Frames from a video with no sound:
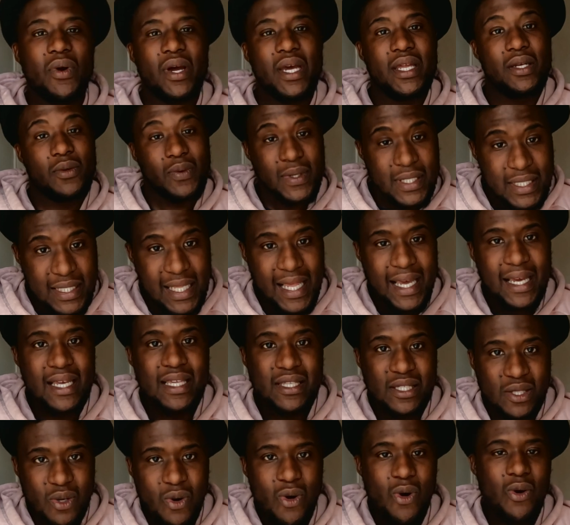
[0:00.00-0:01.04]
where it was like,
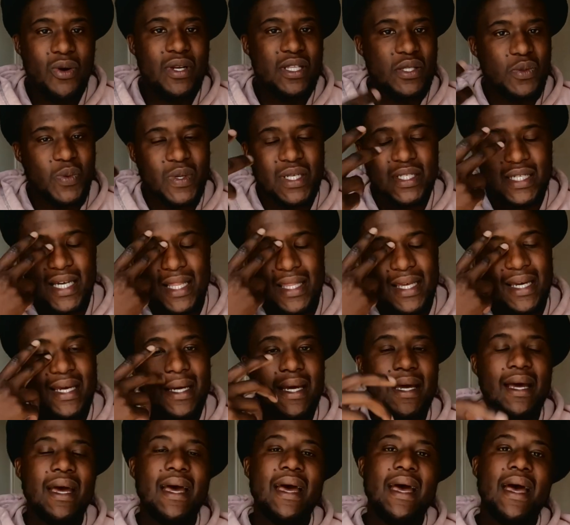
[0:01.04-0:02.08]
it's cold, it's winter
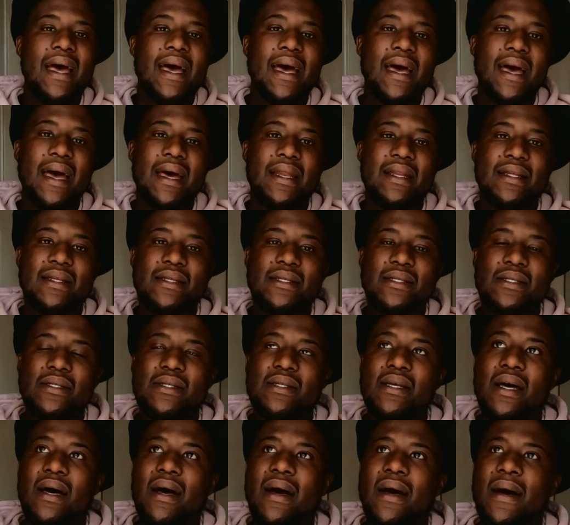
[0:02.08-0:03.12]
there, and
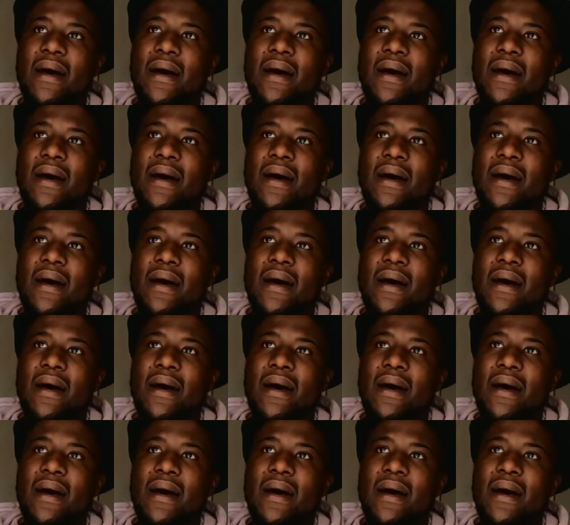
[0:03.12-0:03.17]
it's